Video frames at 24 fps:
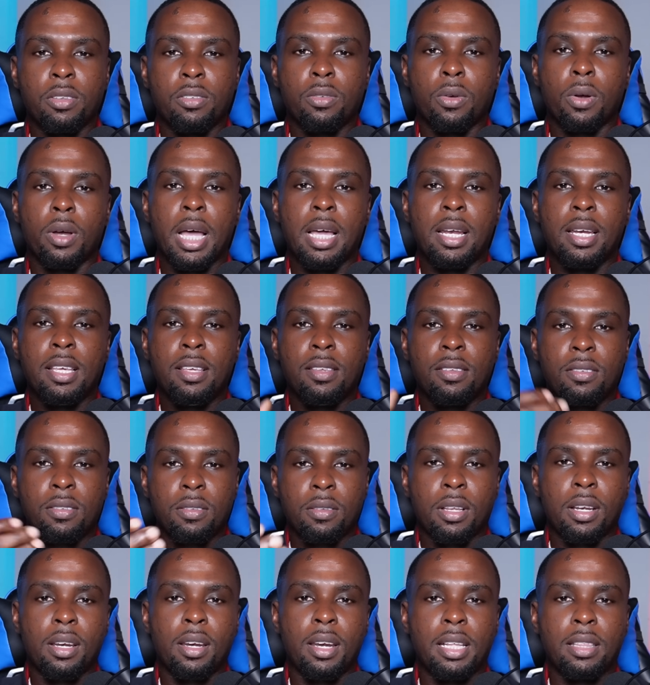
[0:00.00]
So at least
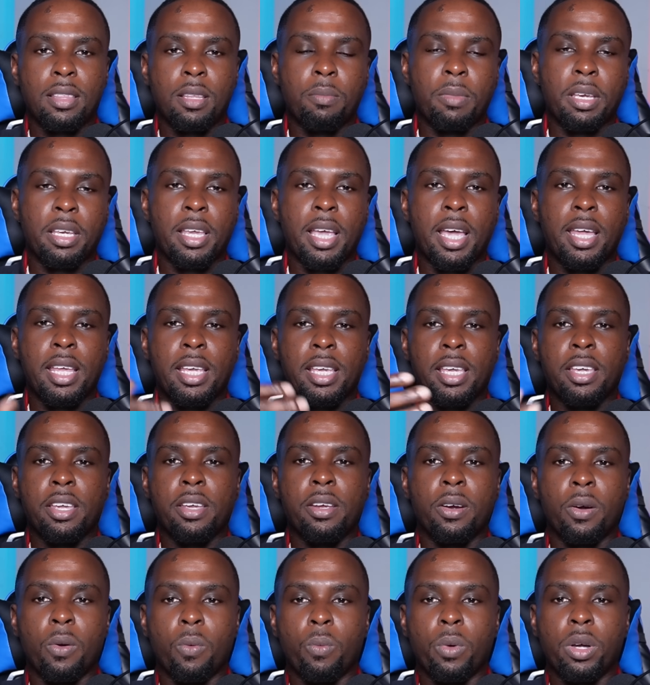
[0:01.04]
let the mechanic
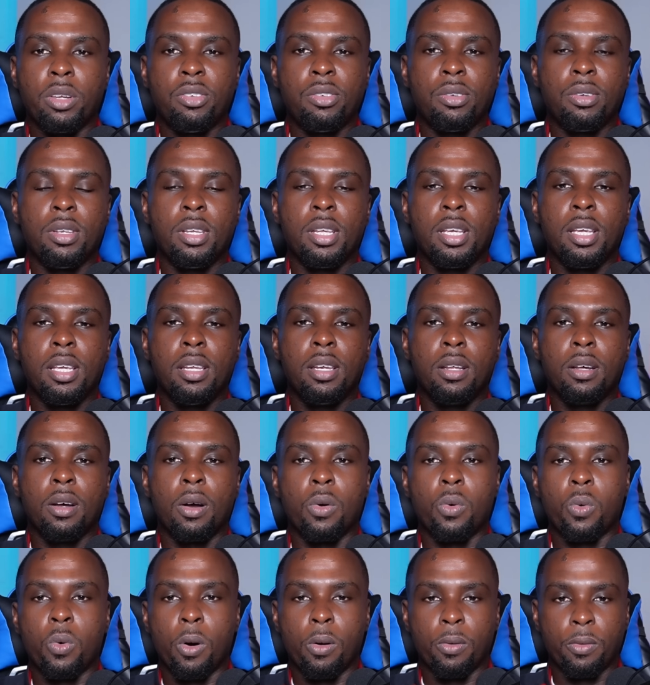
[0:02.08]
hear what you need a
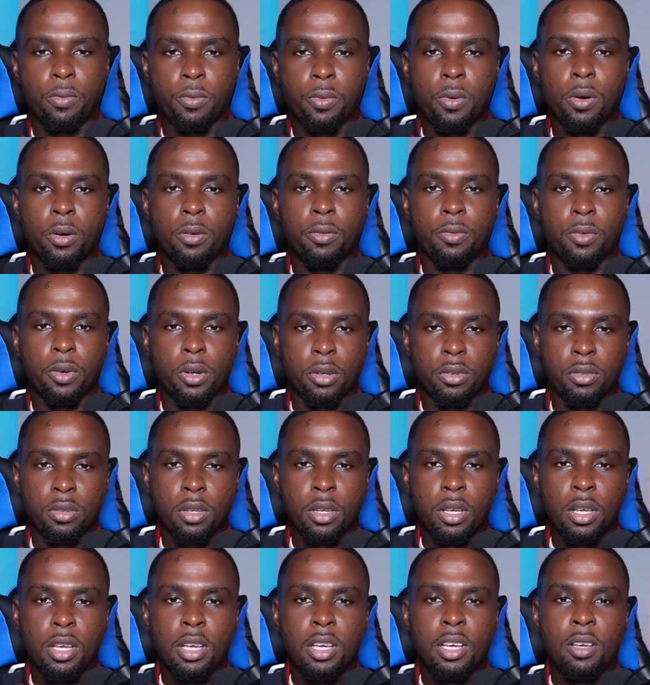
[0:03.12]
quote for first
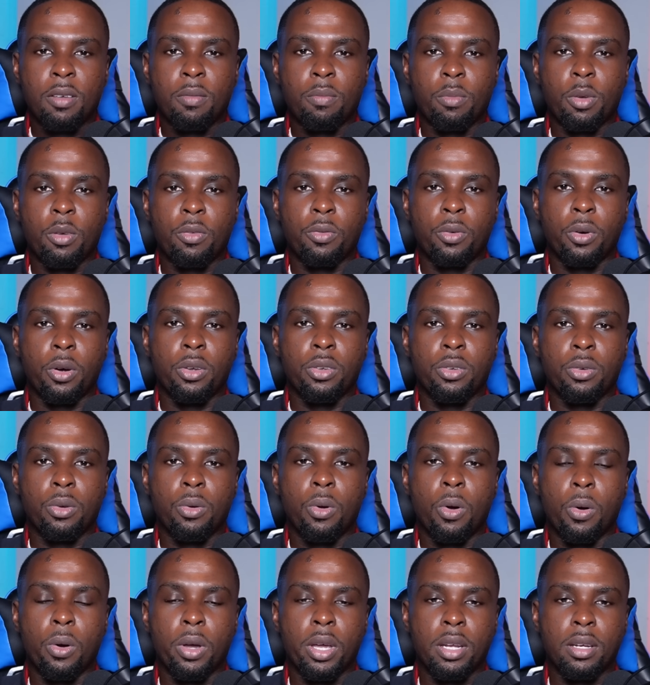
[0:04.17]
before you
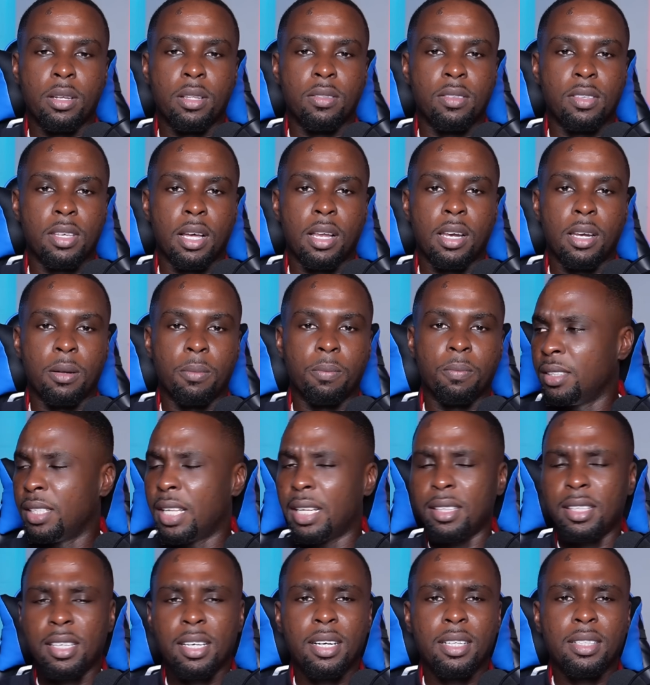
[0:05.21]
go in and tell him
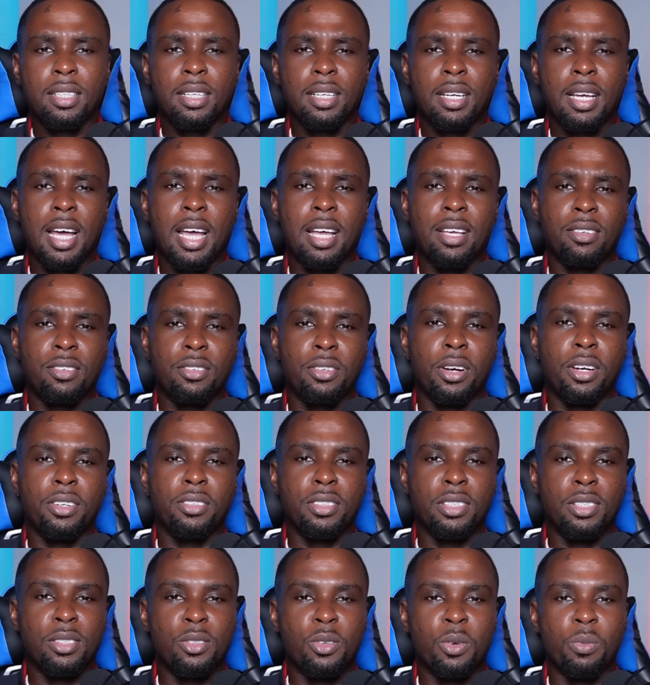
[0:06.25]
that the other guy is
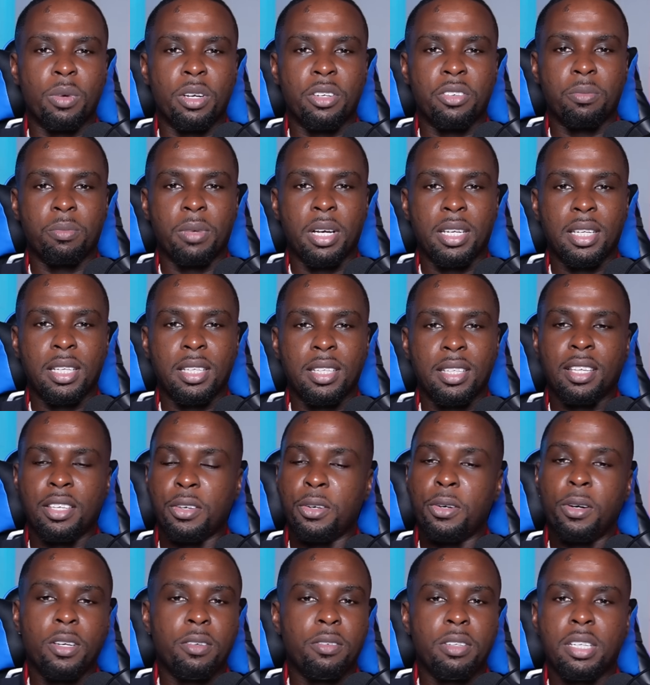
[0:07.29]
charging you too much money. You
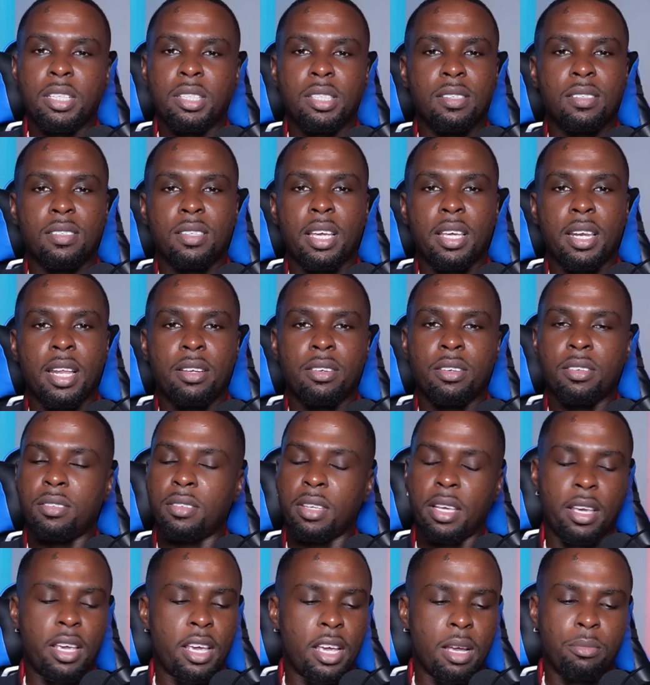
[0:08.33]
don't even need to say that. Just
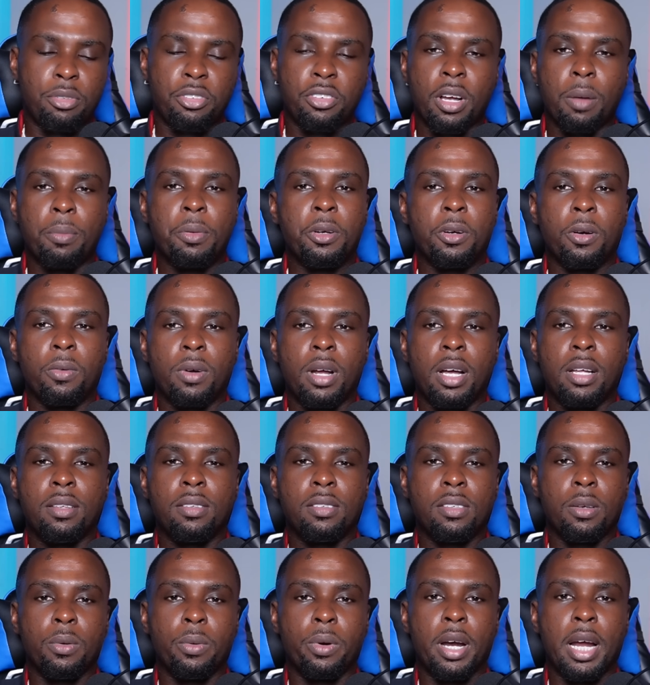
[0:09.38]
say, hey, I'm shopping around,
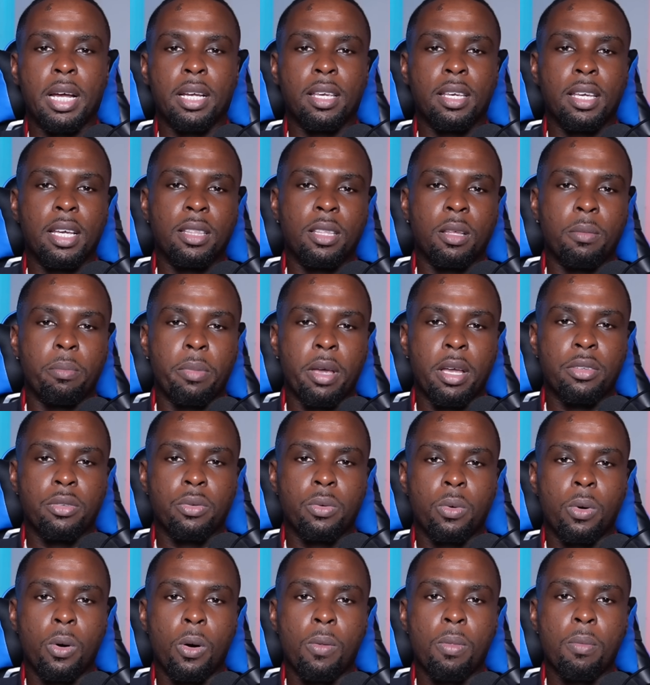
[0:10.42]
see where I can get the best
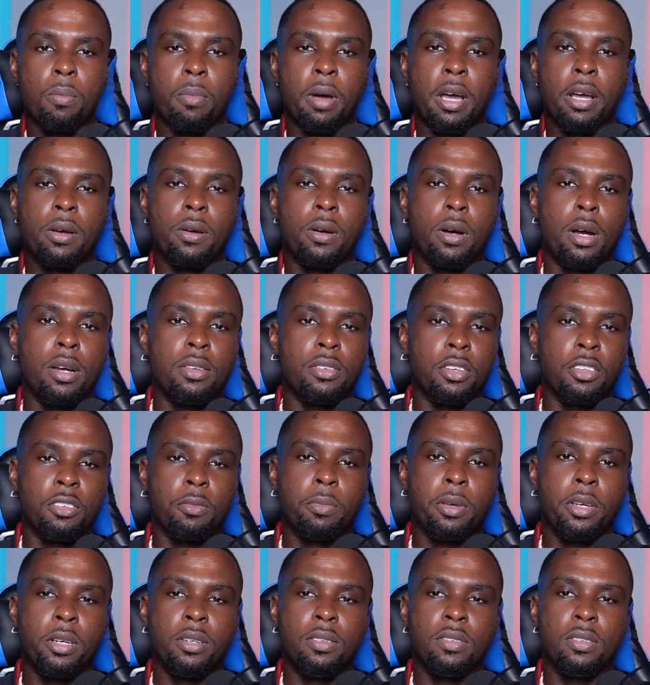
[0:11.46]
quote. My car is
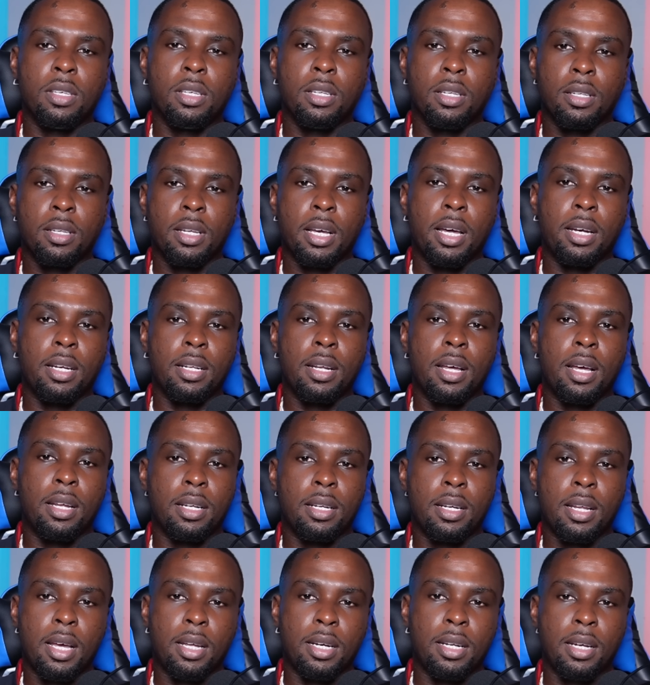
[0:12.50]
experiencing da da da
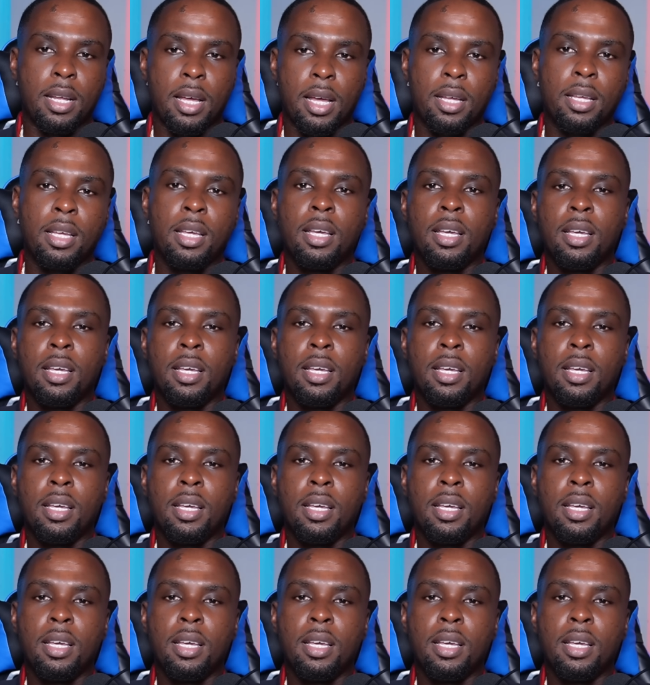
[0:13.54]
da da da.